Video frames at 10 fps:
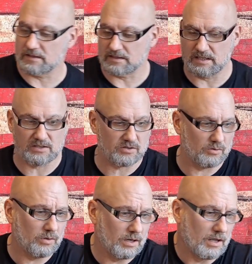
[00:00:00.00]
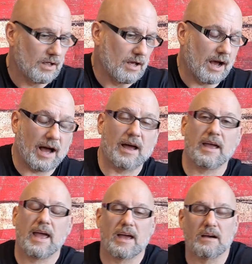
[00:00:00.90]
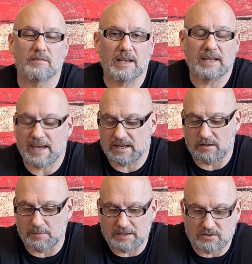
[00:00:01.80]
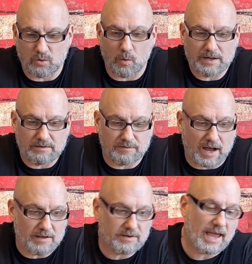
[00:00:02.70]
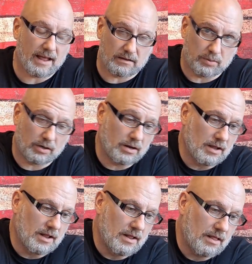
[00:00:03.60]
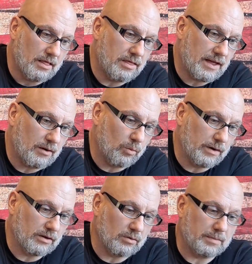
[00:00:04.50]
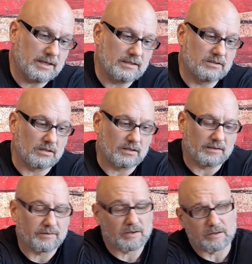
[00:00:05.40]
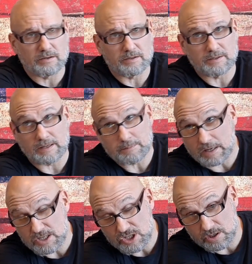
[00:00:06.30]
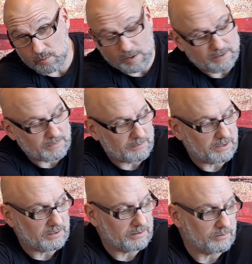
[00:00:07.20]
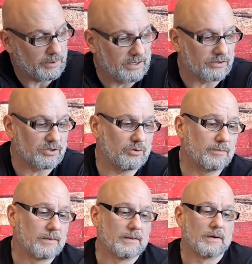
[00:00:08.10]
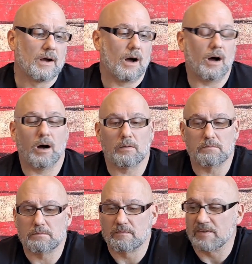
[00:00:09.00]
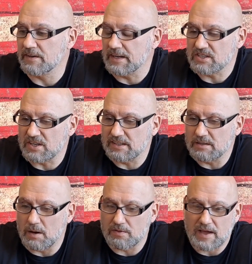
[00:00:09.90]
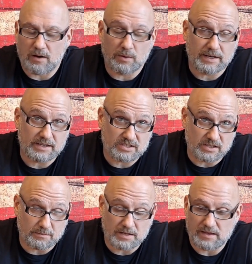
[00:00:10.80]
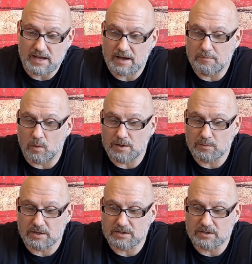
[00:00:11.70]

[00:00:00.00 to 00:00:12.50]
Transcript: the T2. I have a Cattleman 25 caliber that will be delivered, I'm not sure when, maybe in a week or two. Very excited about that one. It is going to be the M1. We're going